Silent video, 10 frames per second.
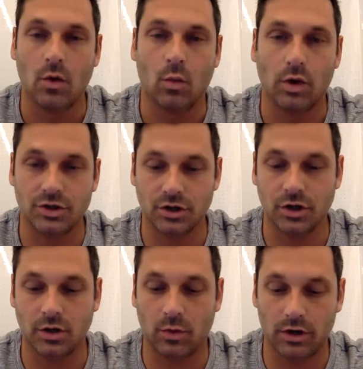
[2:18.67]
What you're
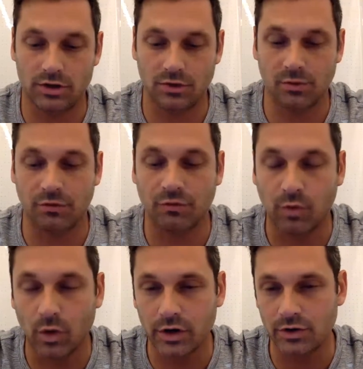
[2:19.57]
going to want to do
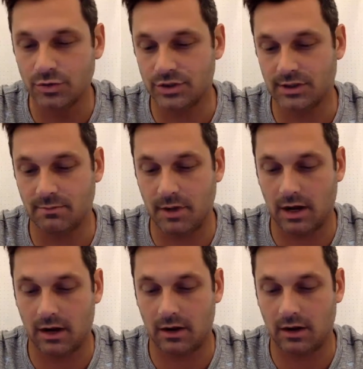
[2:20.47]
before you submit it,